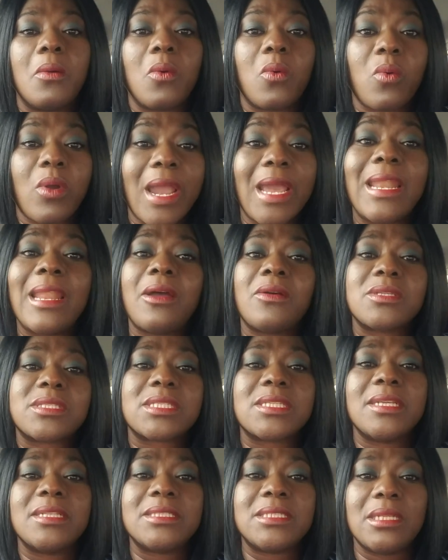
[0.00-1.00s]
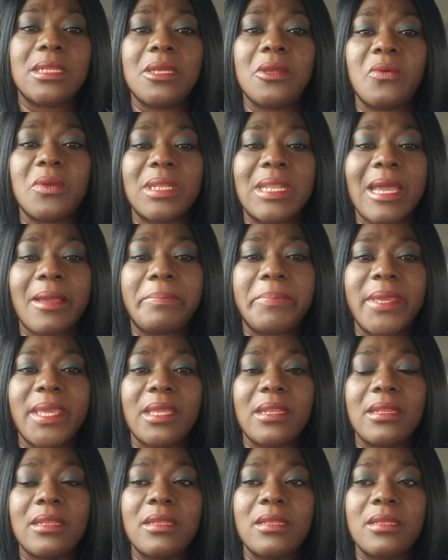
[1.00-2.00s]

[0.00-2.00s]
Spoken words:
While I was still dealing with that pain,